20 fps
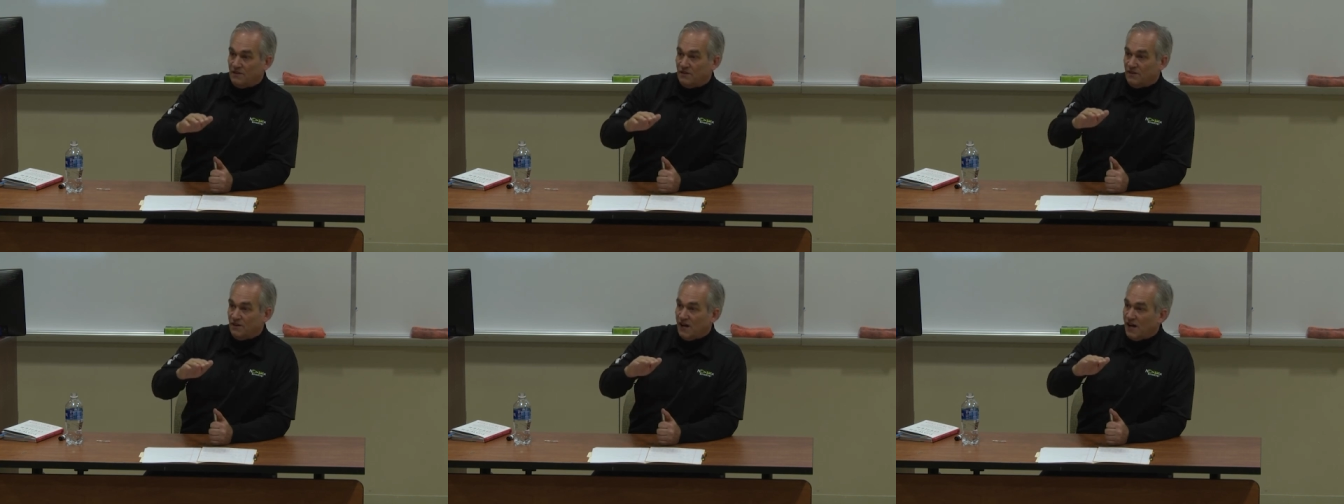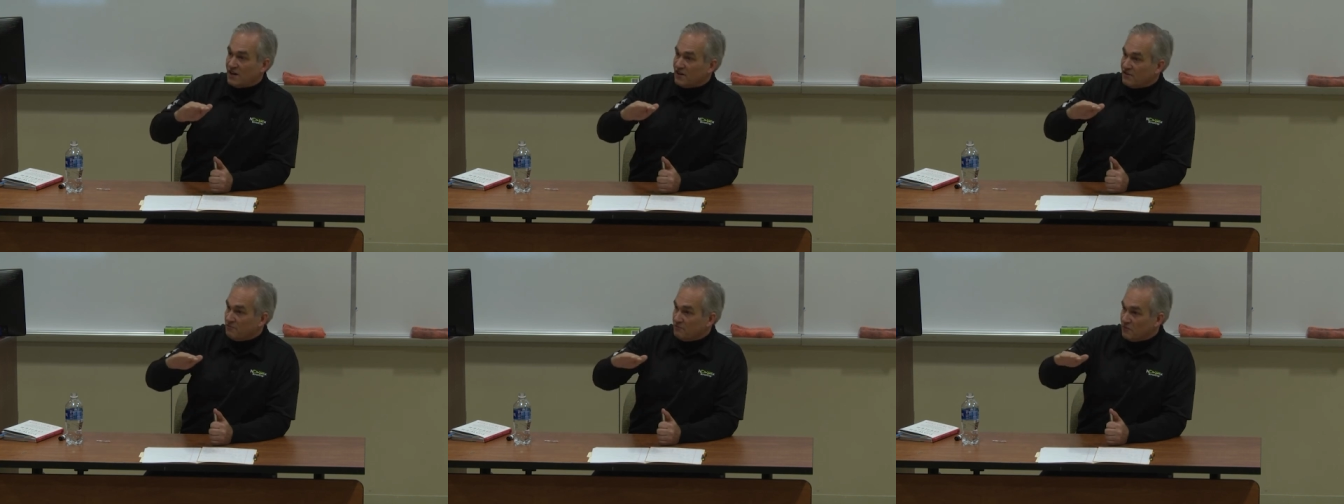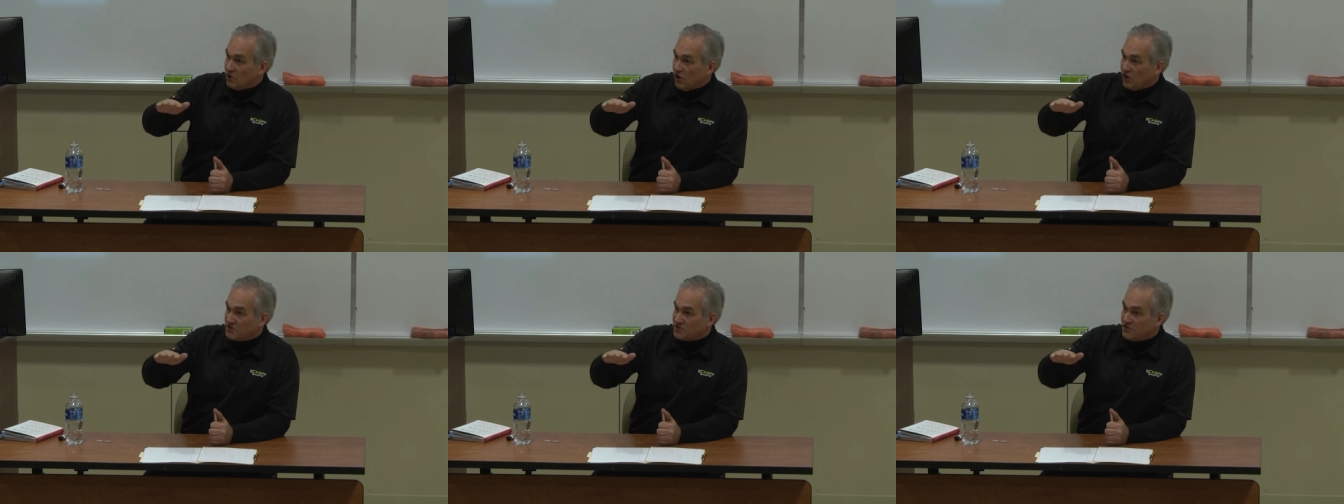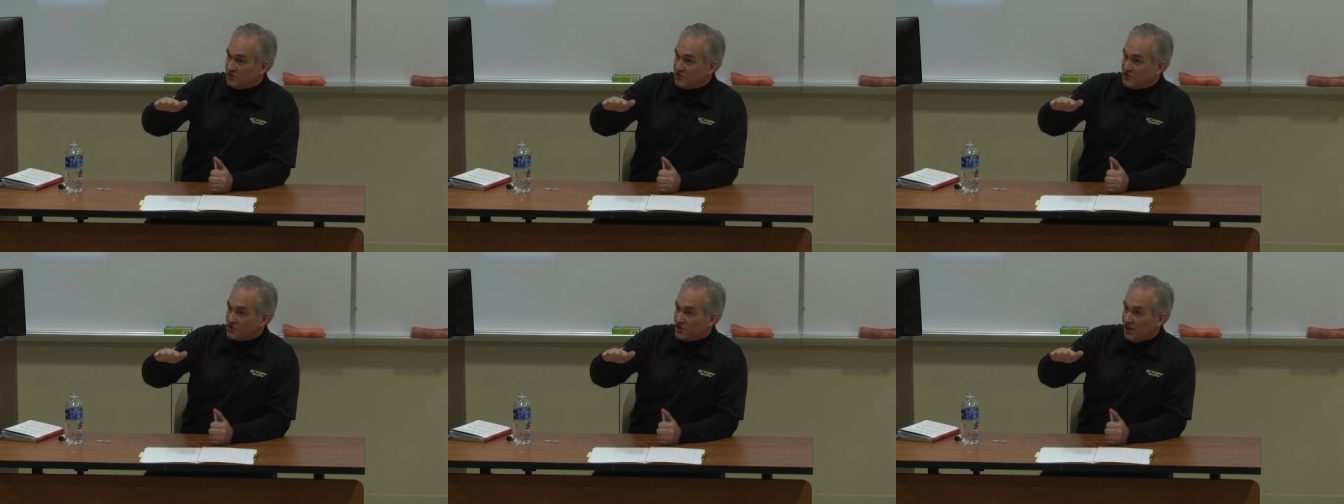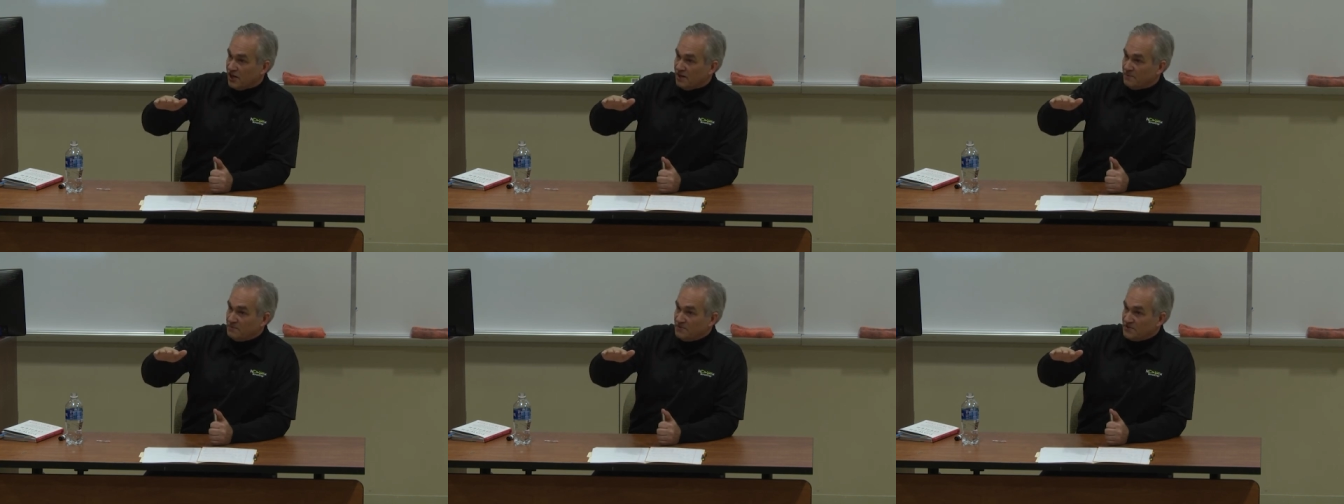A lot of them lost their
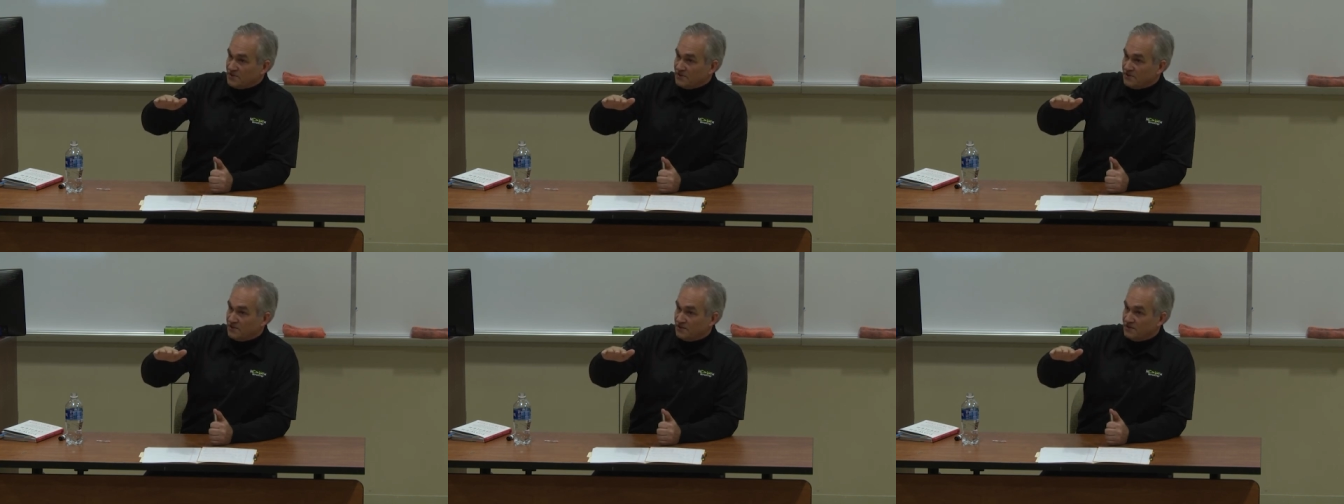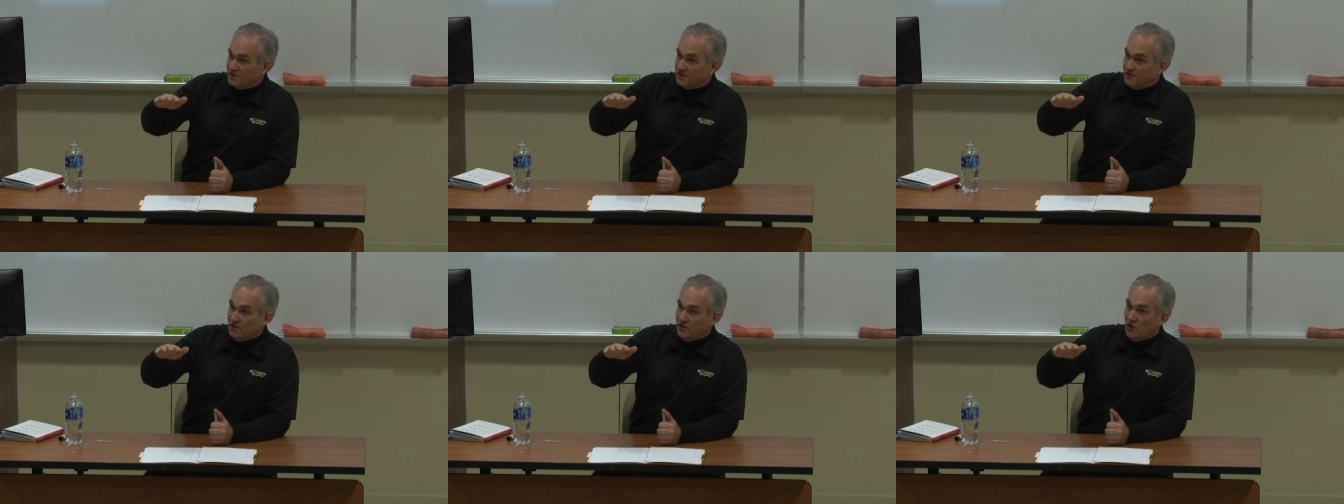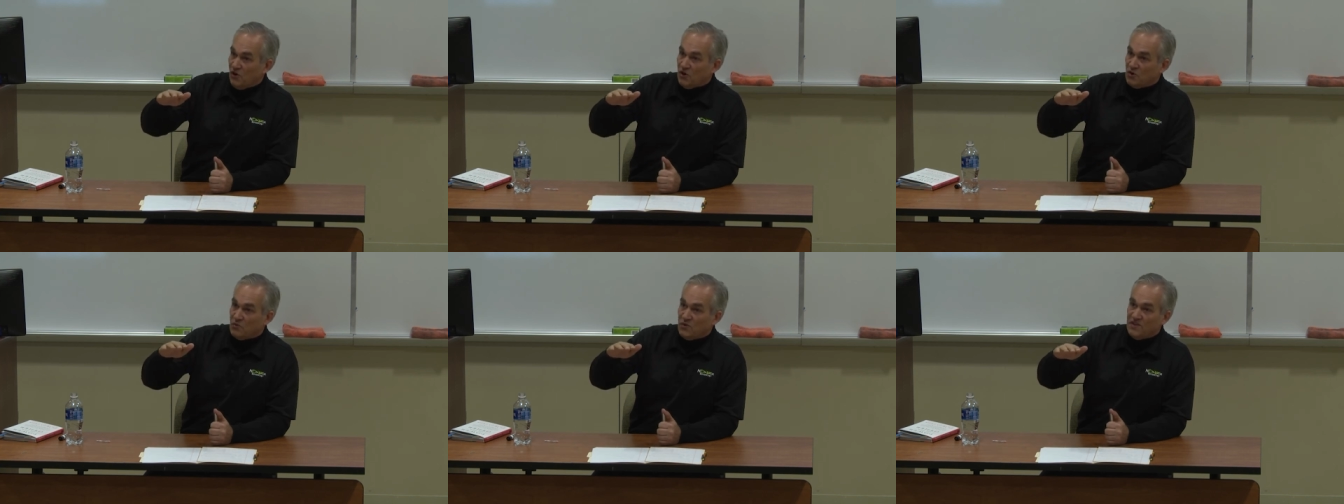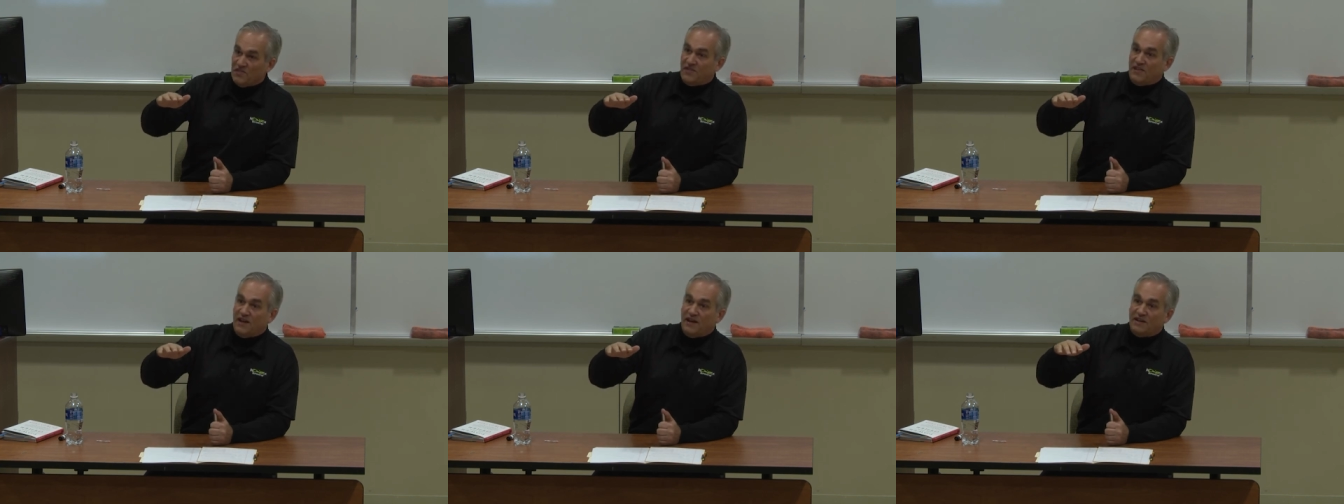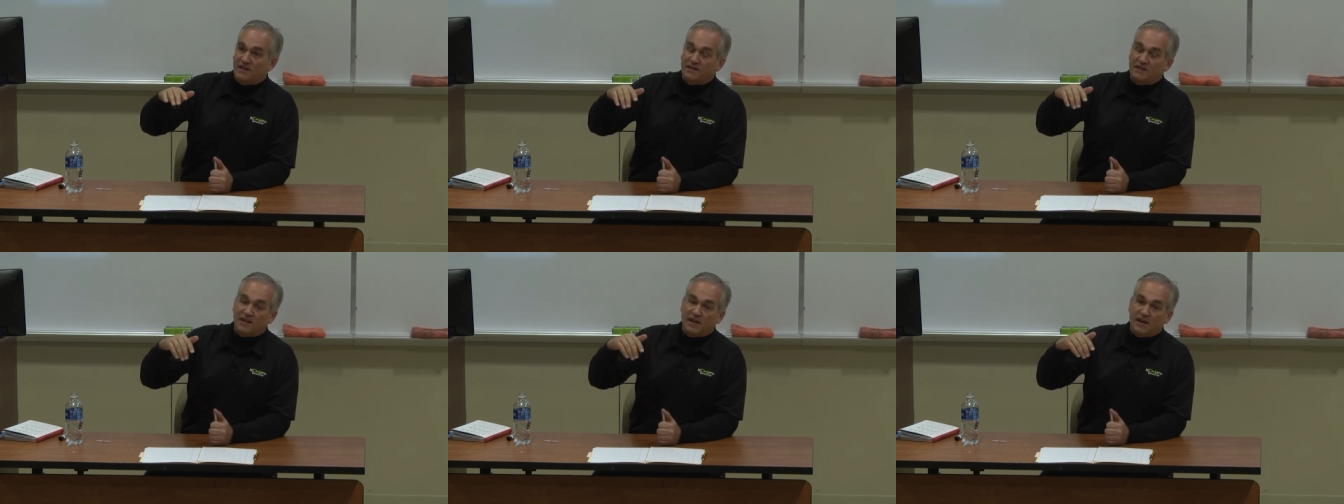jobs. Along with
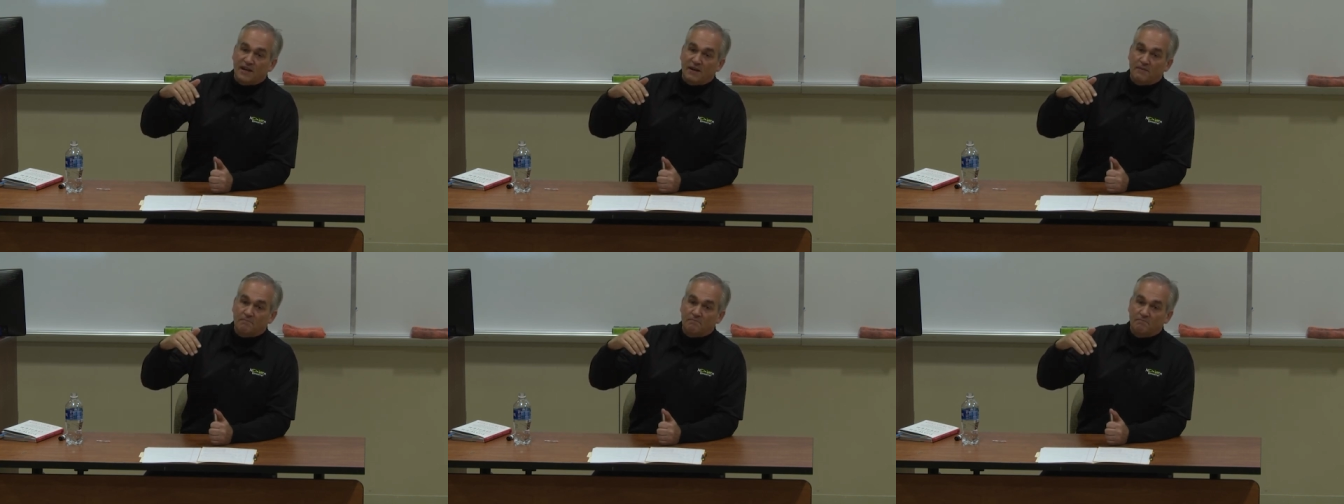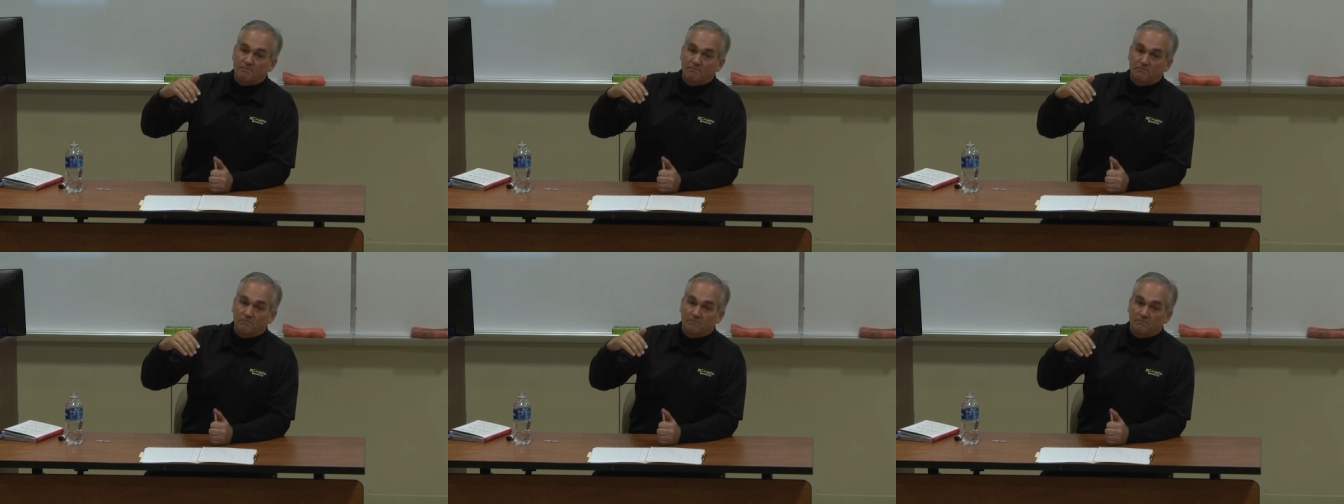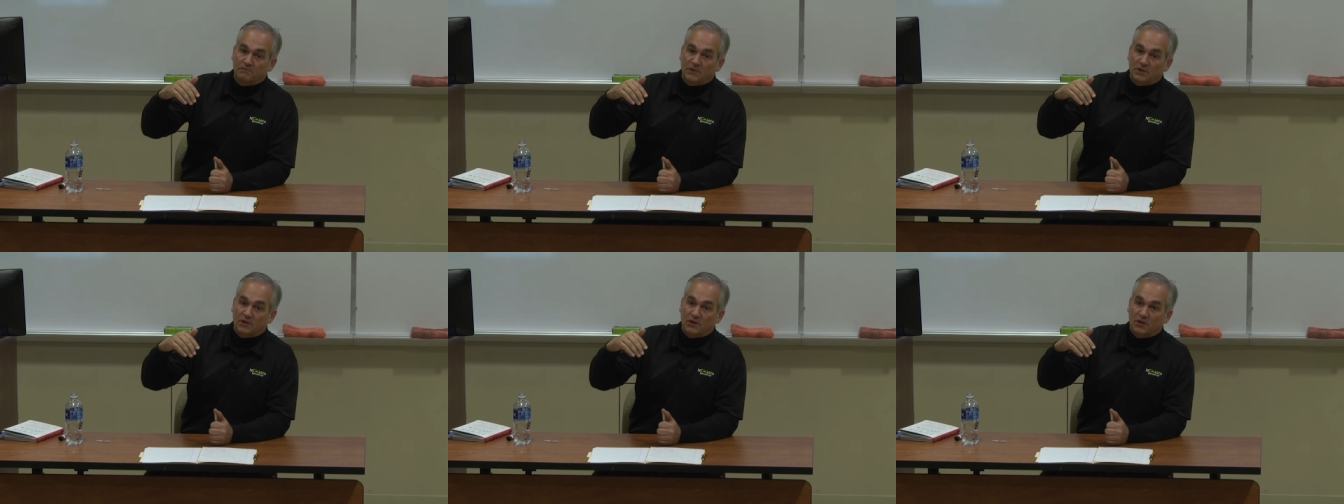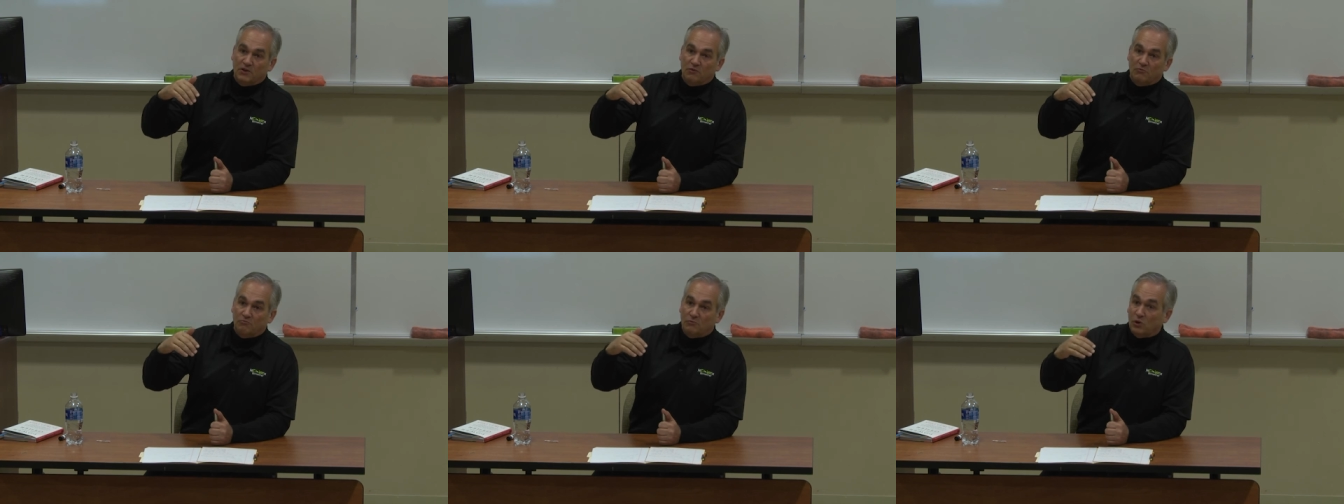that came you know,